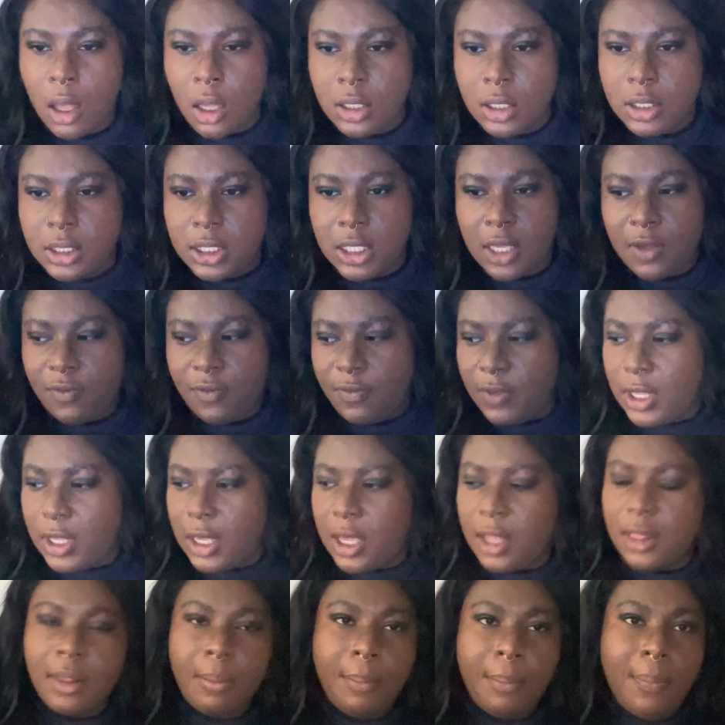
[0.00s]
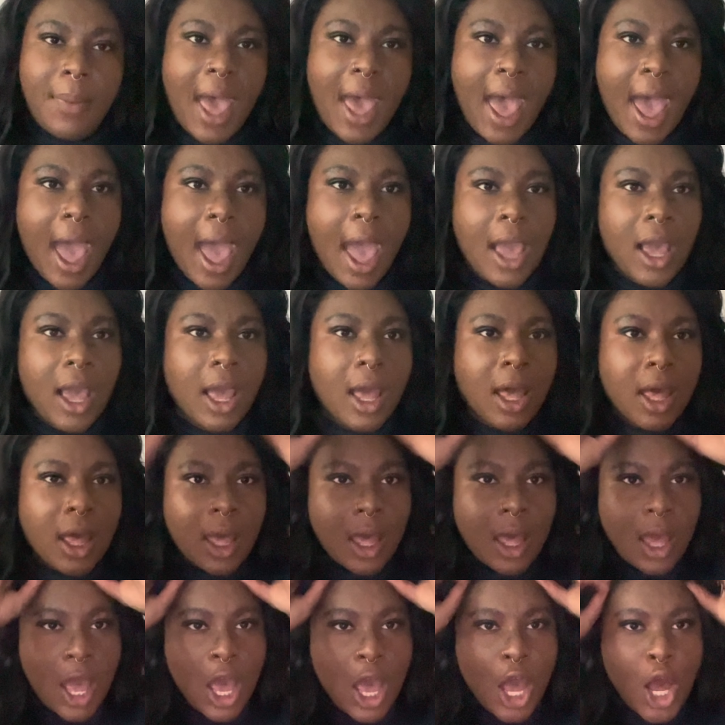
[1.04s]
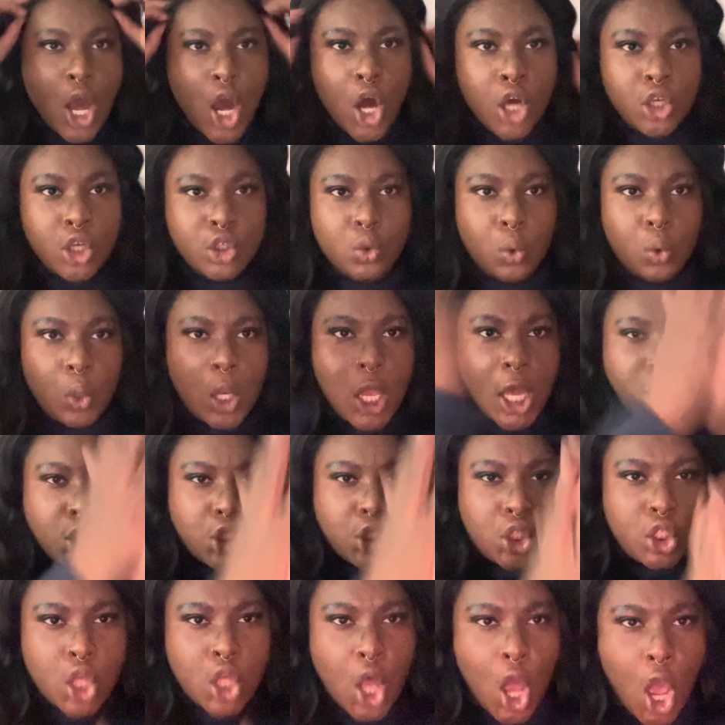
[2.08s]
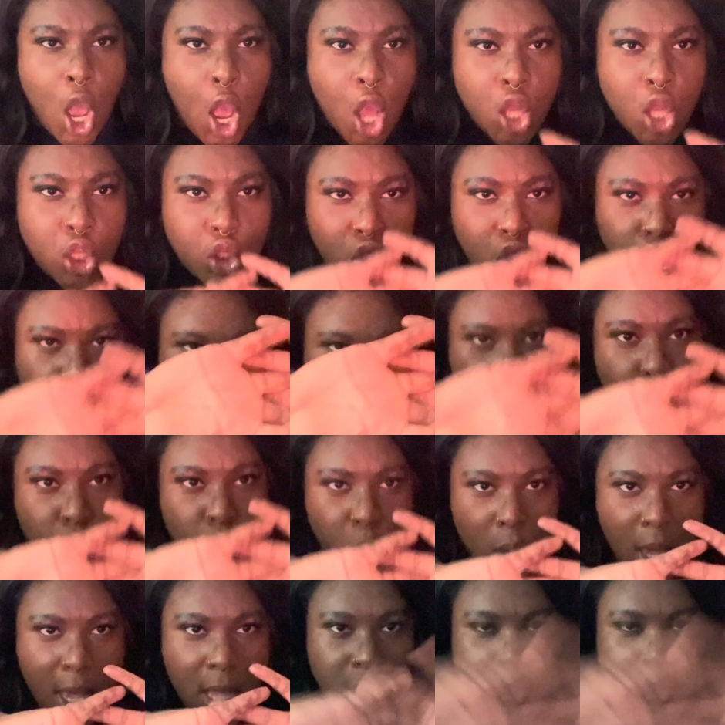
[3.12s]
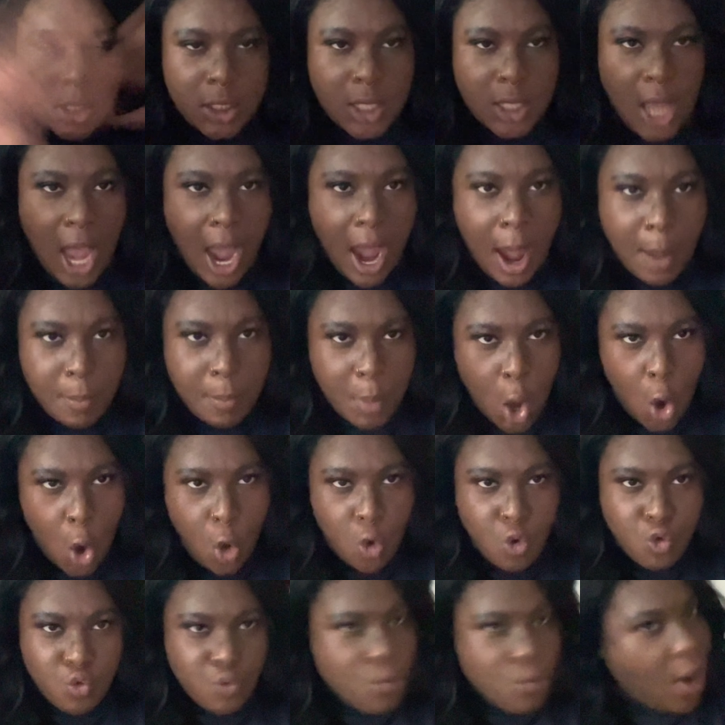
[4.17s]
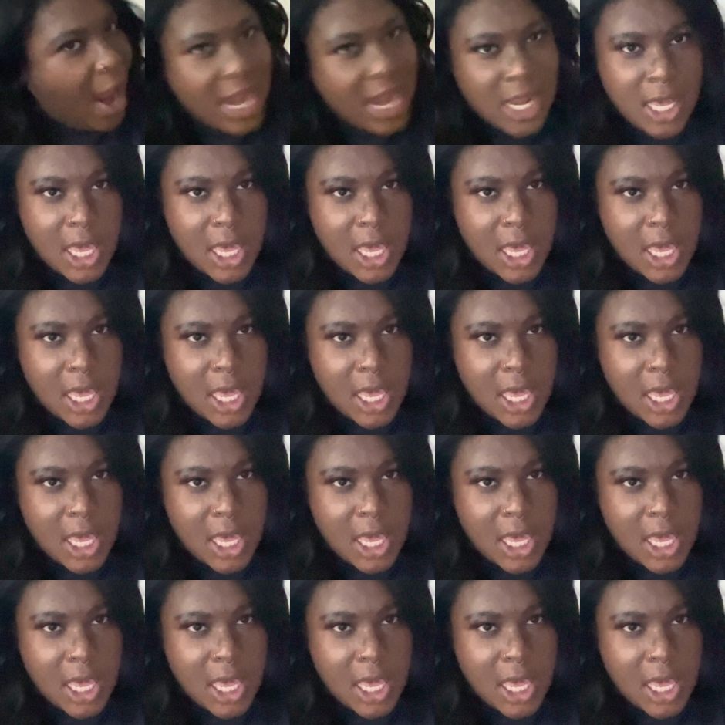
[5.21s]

TV in the back. So let's do it. I'm ready.